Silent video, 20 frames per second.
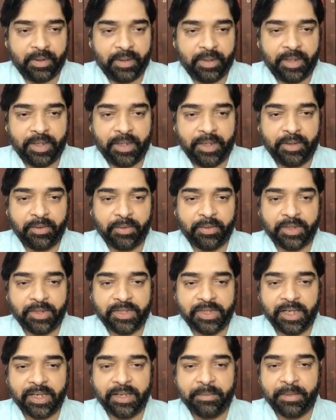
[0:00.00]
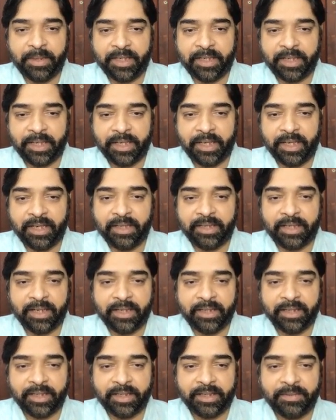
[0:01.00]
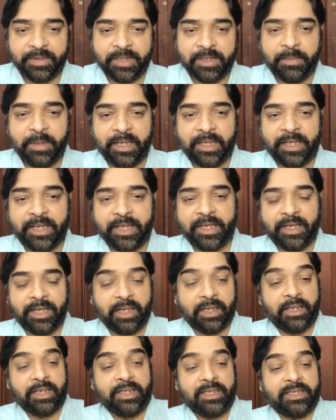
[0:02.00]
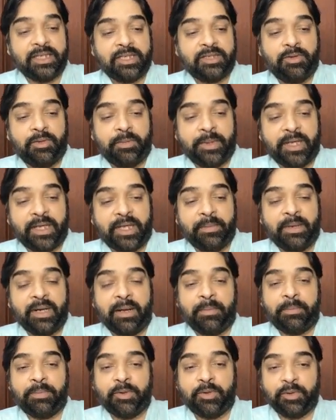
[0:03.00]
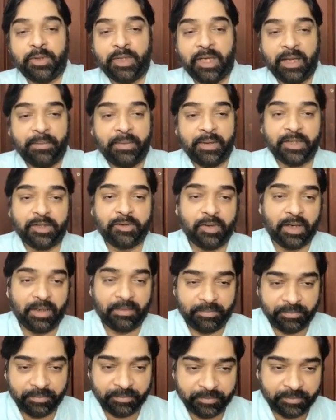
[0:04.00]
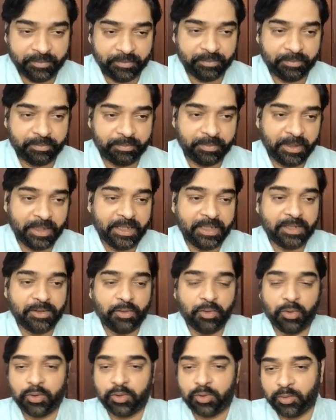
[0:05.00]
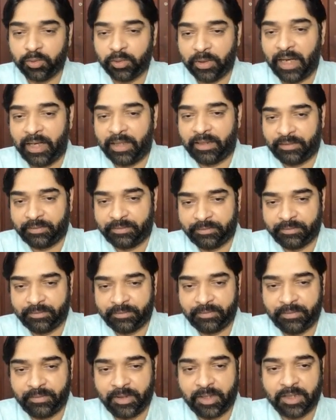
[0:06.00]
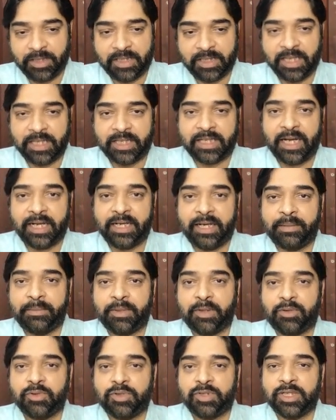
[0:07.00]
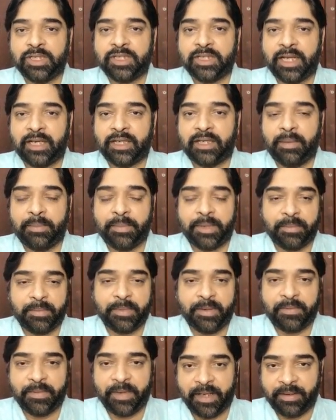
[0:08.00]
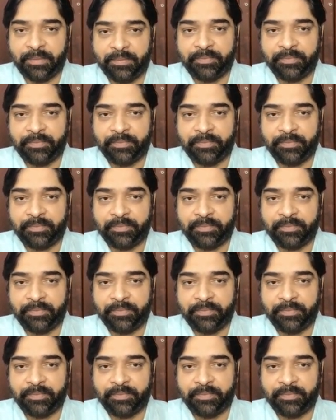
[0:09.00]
In your study material, there the divisibility conditions will be given up to 11, 12. Please go through that, because such kind of the questions can come in between.